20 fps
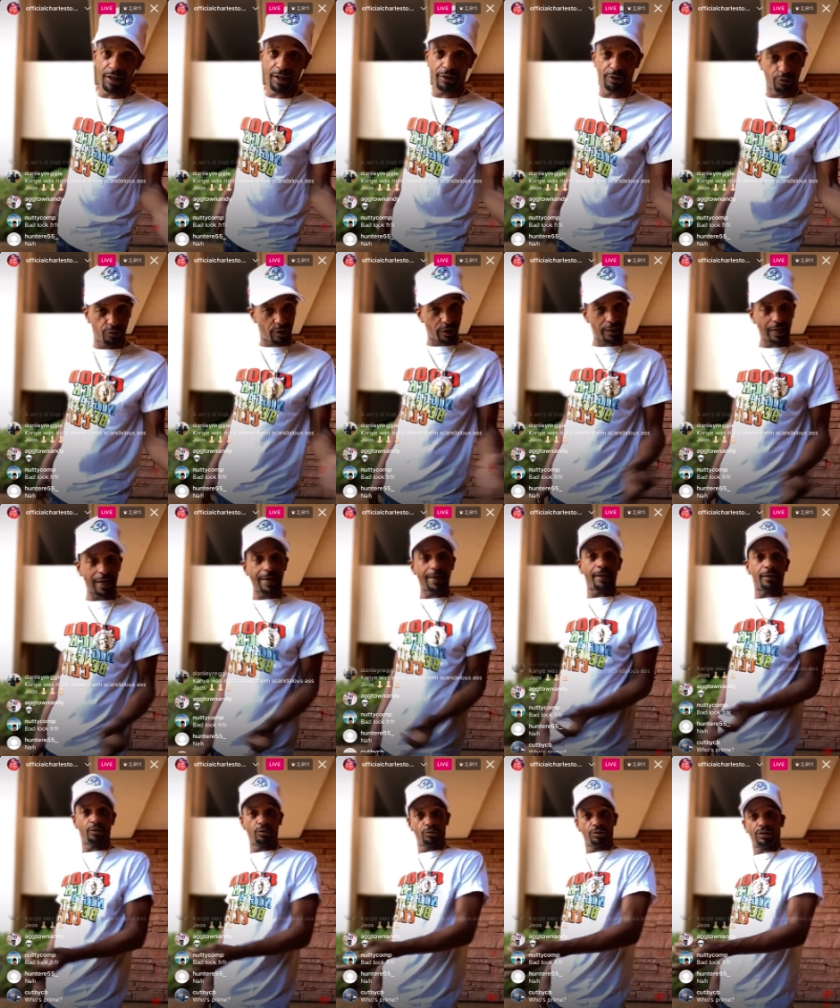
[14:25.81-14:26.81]
Yeah, they just how
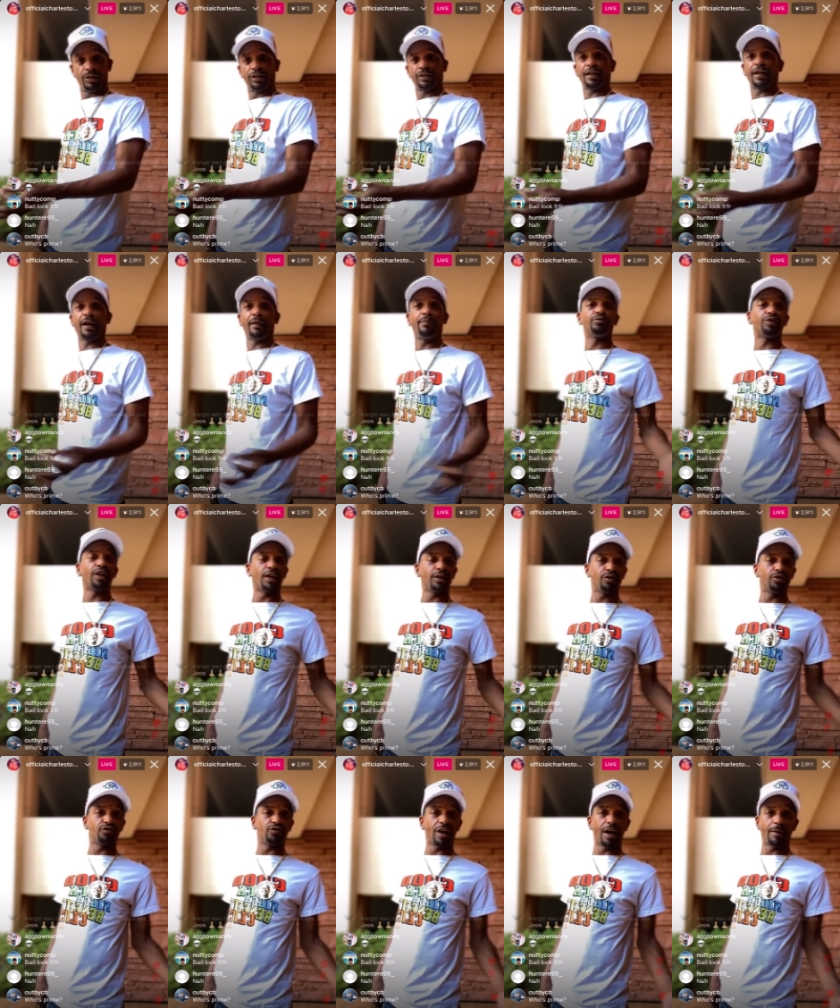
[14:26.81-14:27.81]
they do the nigga. Hey, I'm gonna
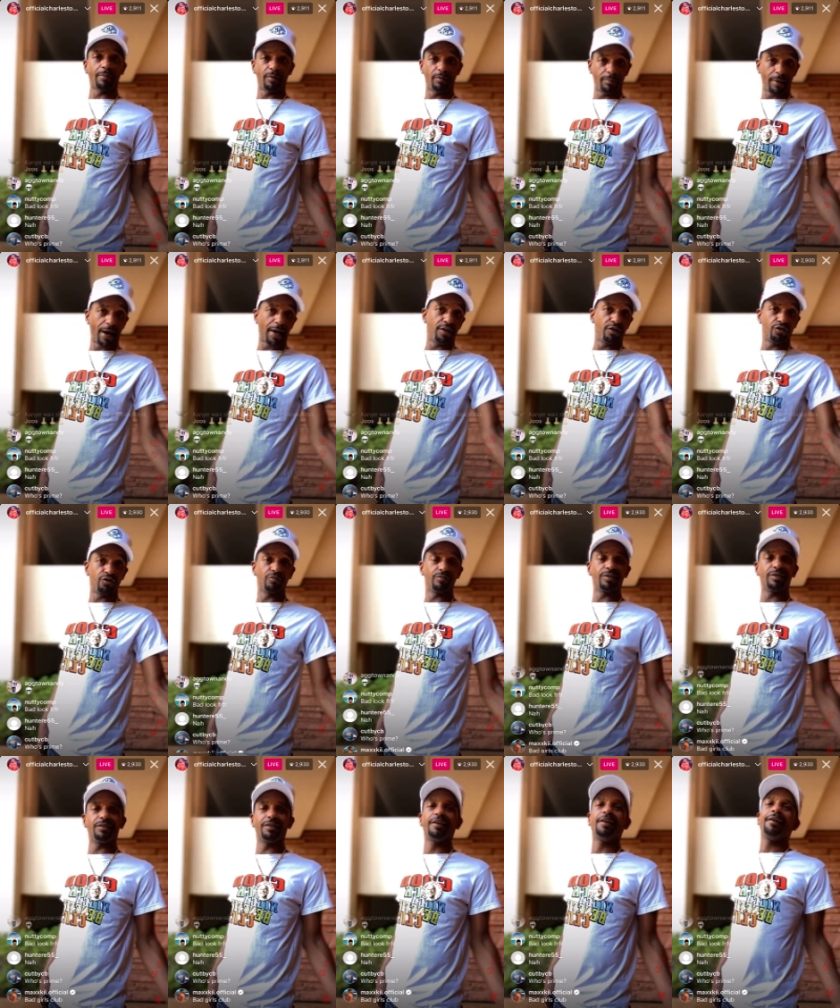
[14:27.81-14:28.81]
take you shopping, buy you
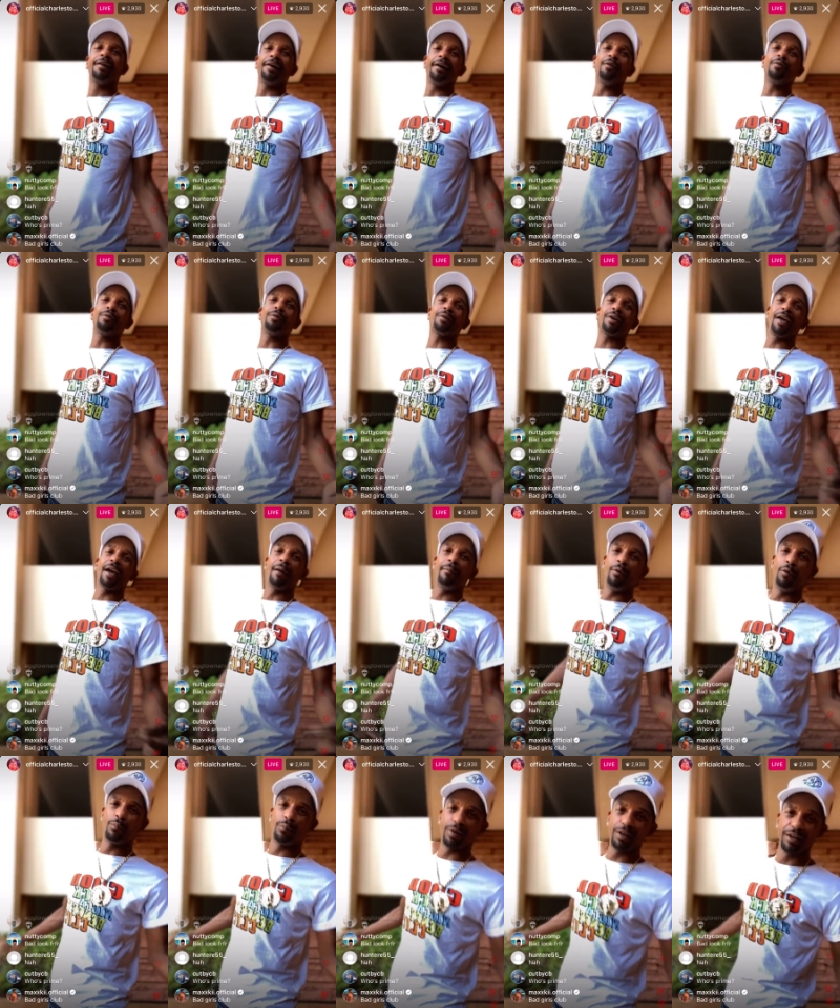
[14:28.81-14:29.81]
some tennis. Okay,
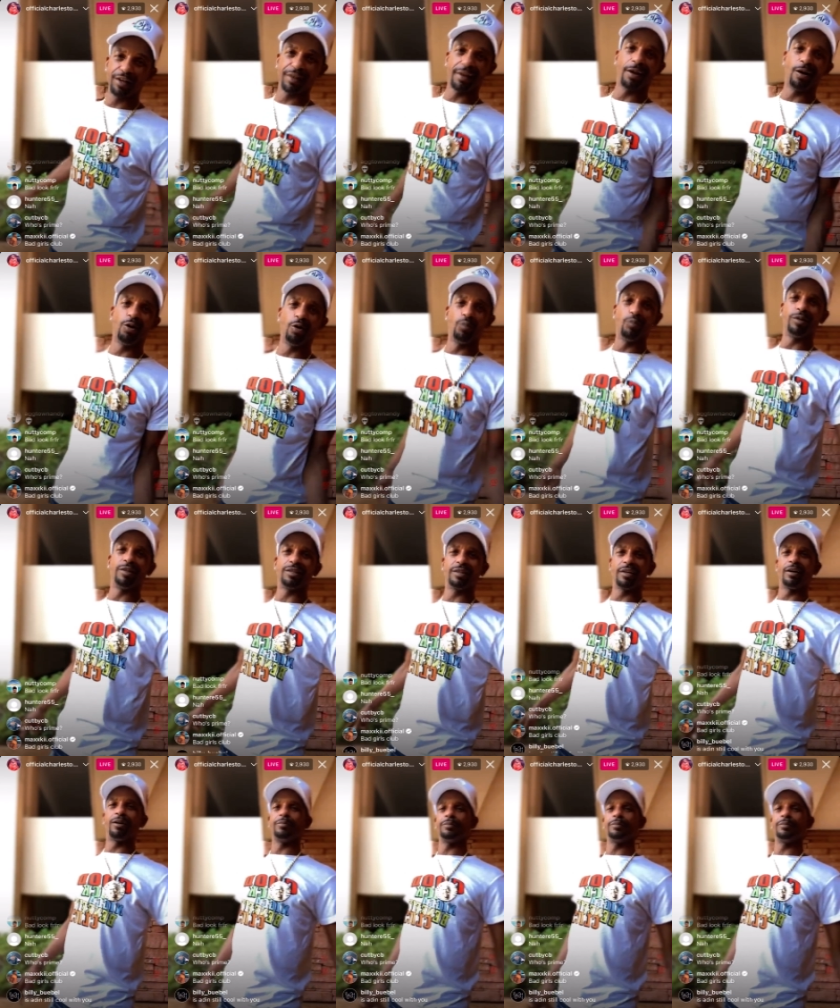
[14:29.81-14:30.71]
I'm gonna play along with you.